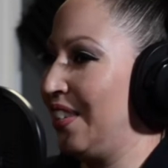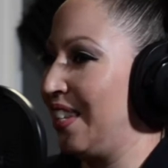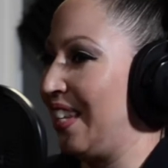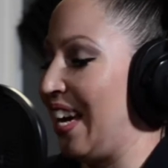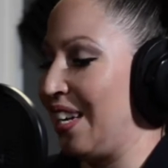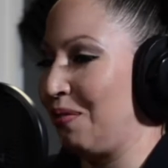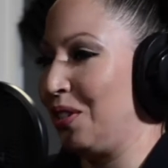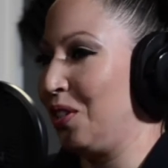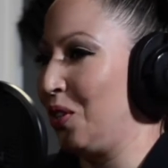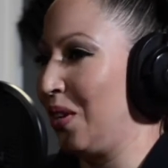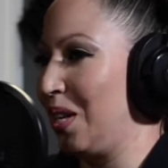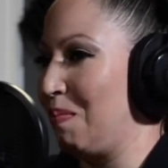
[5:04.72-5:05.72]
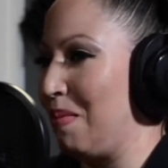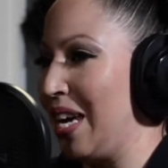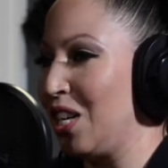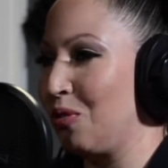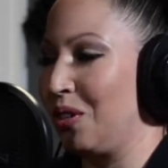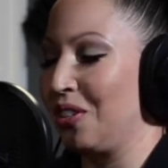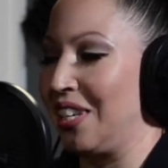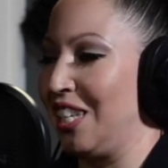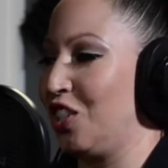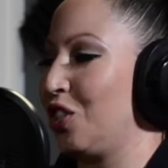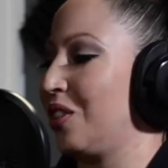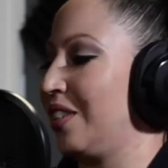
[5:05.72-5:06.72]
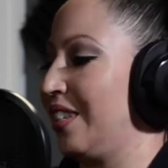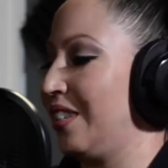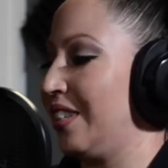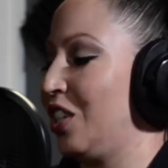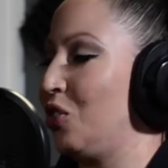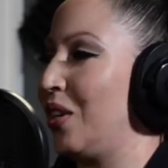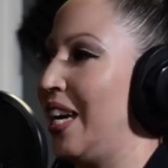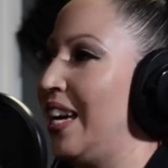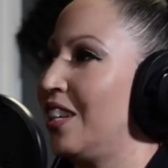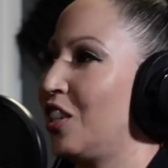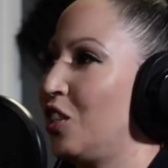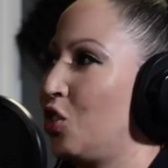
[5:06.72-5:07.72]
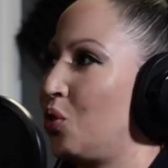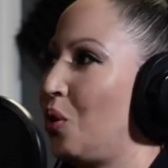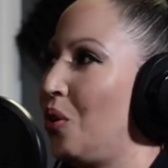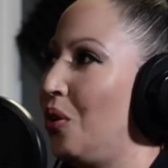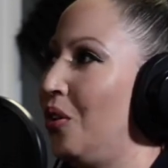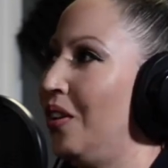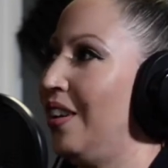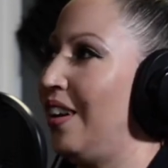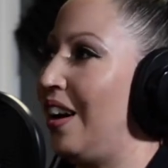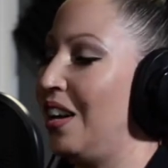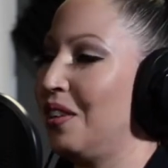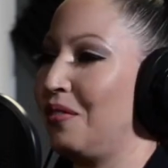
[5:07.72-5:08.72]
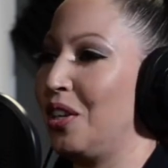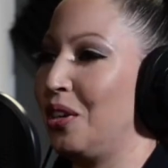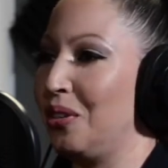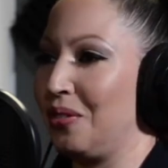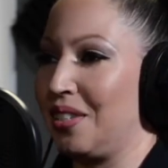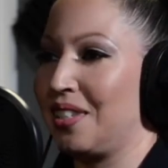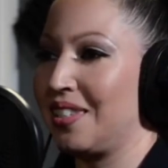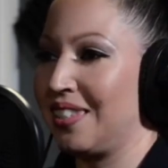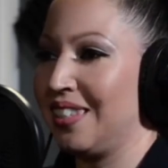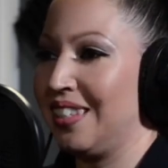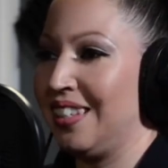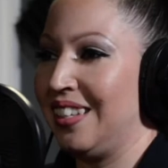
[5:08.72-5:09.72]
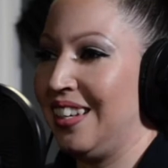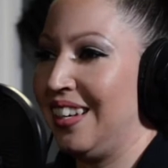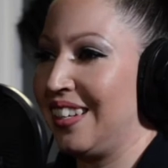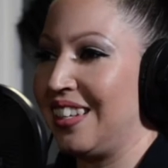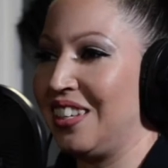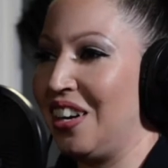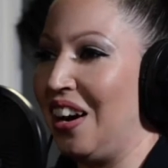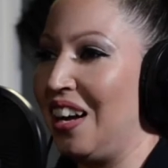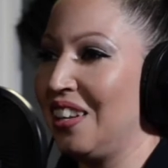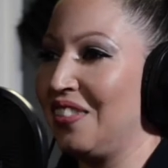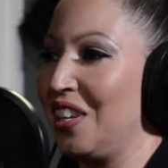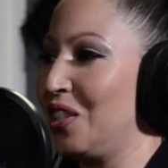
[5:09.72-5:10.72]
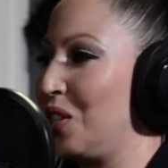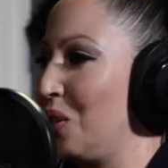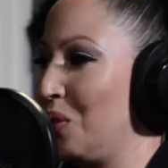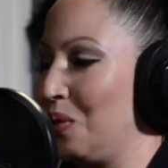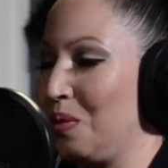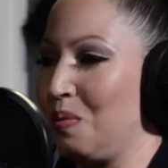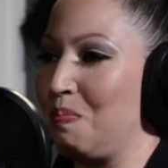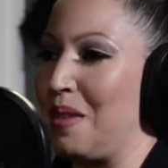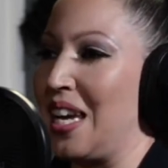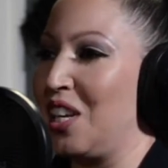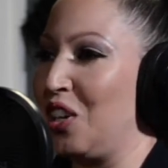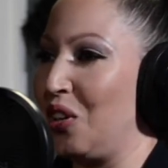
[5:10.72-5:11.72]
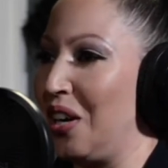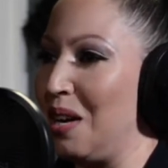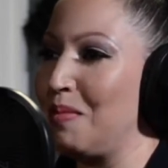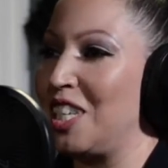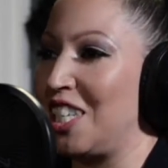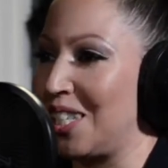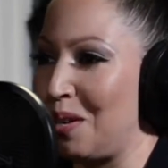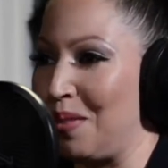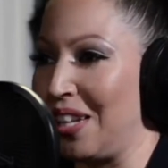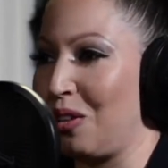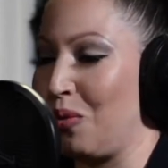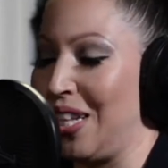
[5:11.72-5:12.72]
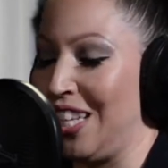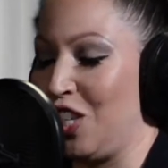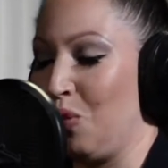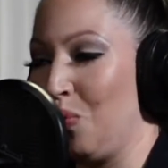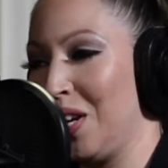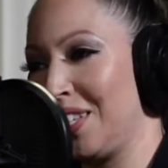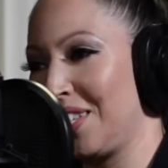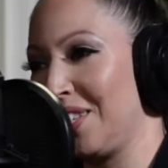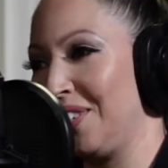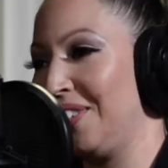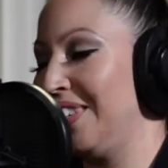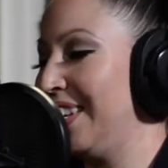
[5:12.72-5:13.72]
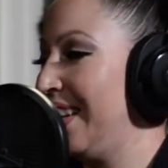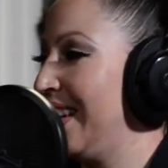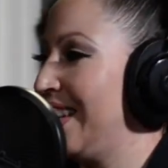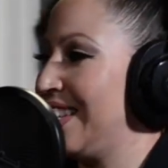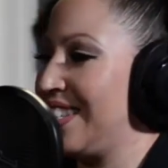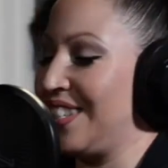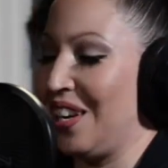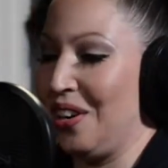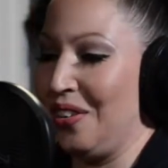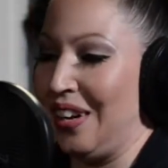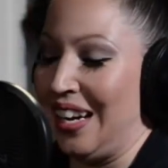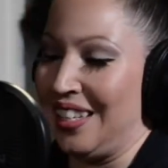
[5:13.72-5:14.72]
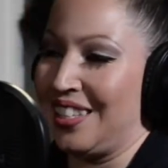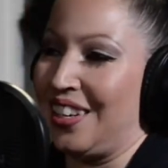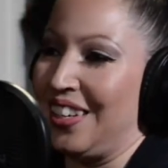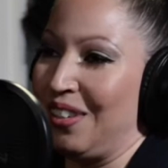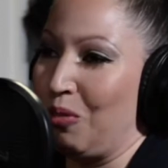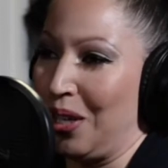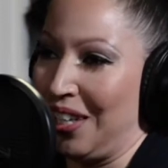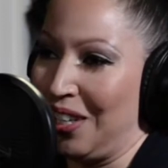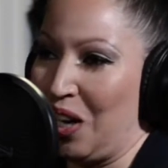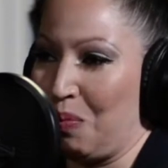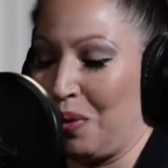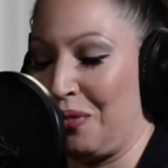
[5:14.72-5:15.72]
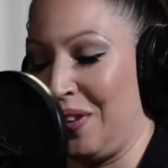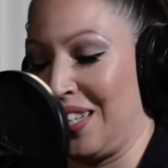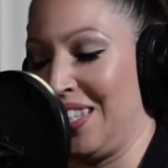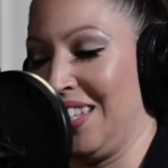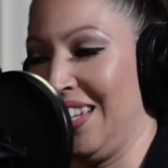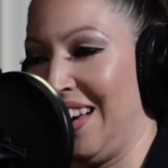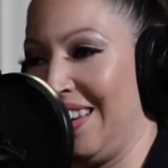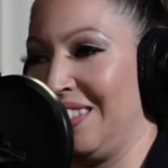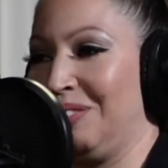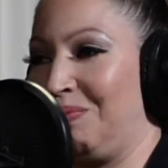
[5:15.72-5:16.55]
that if you do it in manual, you can, you can control all of those, you know, all of those to make your images come out the way that you want to. So I started working on perfecting that.